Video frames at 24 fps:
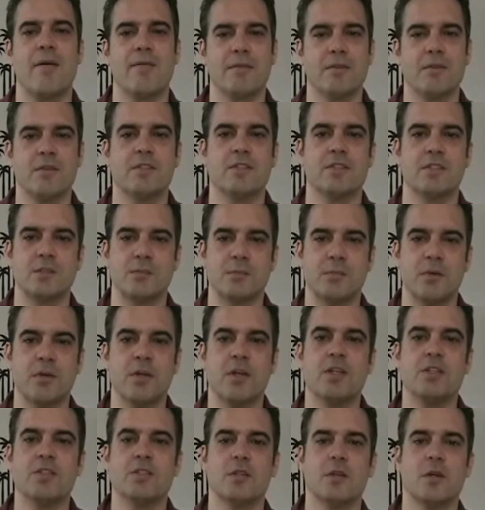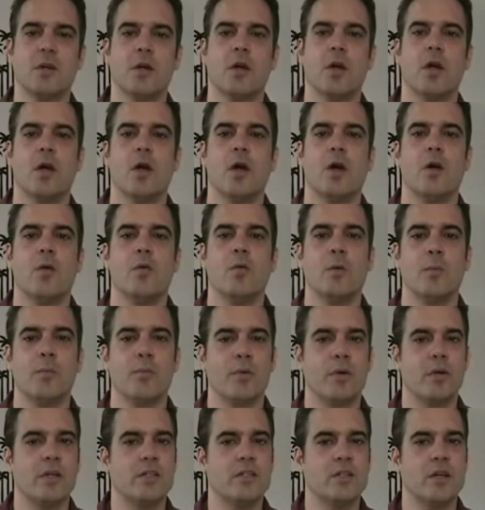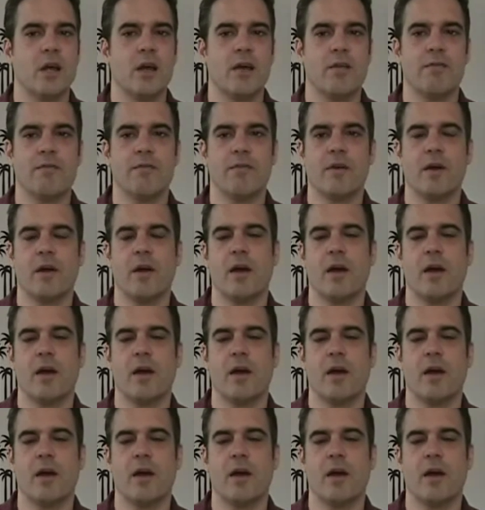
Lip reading: after this experience were pretty tough.